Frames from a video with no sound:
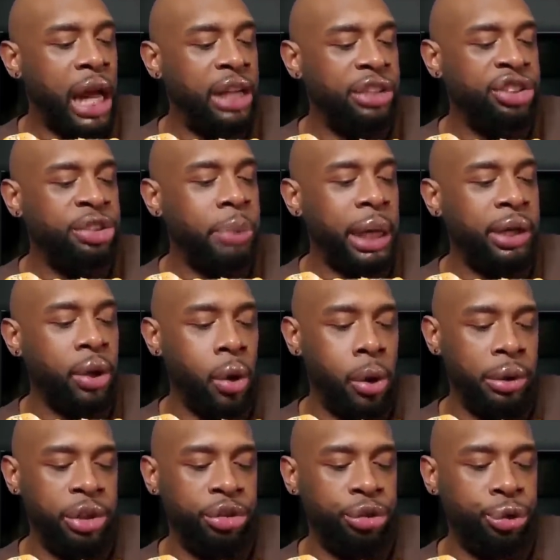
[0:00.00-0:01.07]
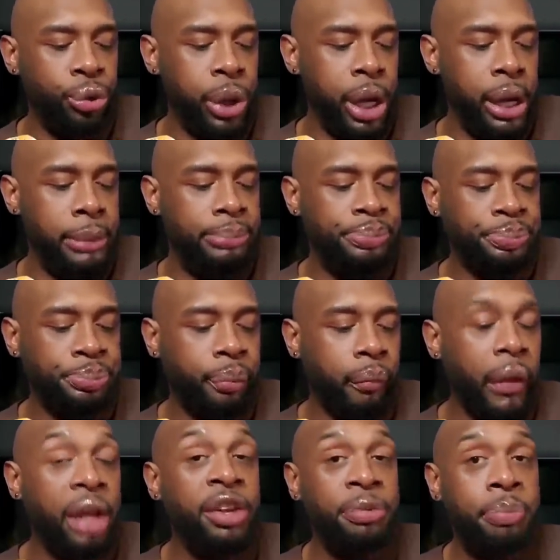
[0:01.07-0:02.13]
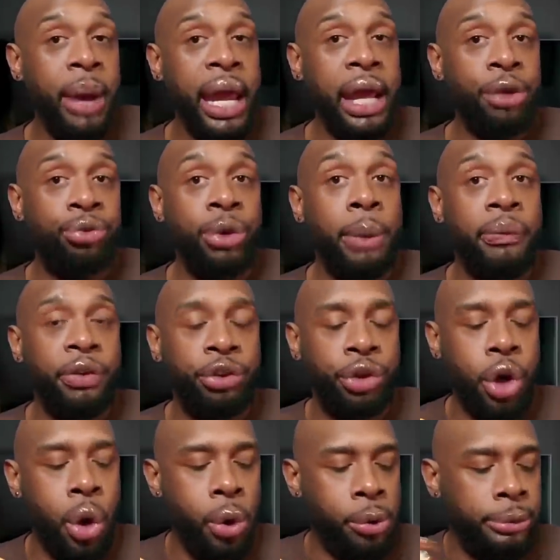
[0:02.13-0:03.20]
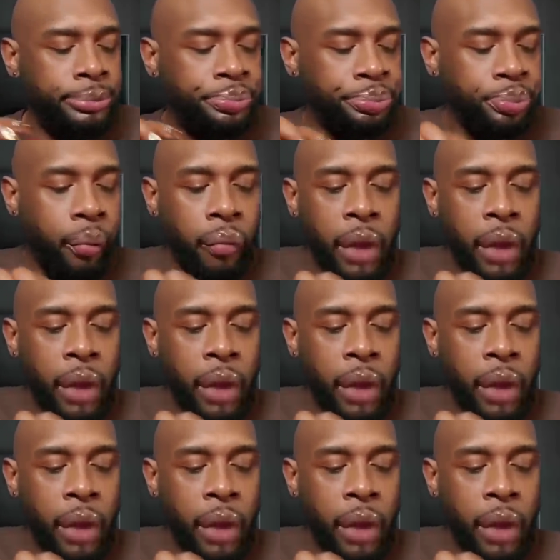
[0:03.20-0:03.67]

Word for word: And she's about to go on this trip, this band trip for school.